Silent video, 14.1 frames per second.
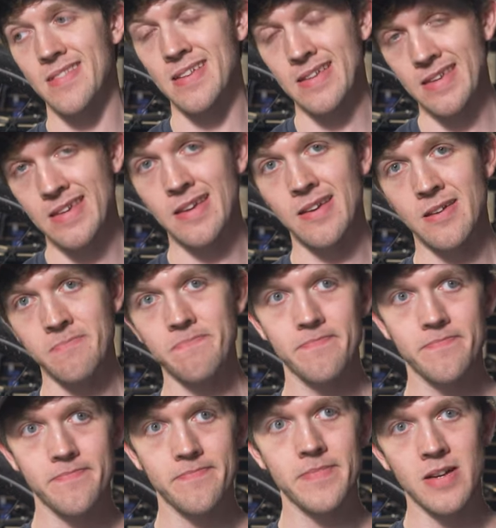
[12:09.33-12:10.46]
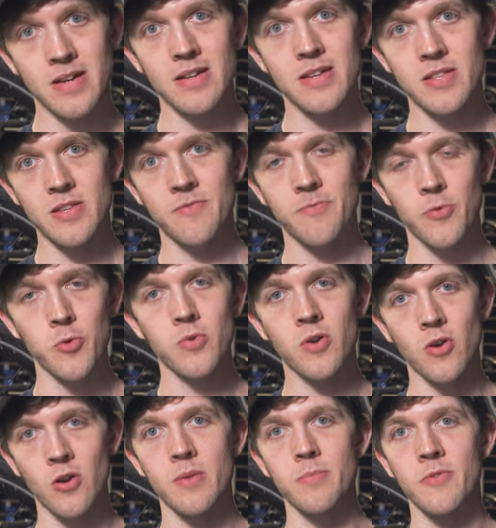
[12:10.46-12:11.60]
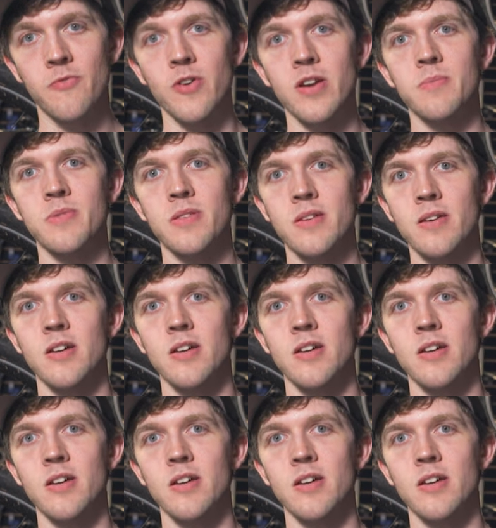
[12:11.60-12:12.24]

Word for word: Uh, yeah, uh, it's a full carbon frame with a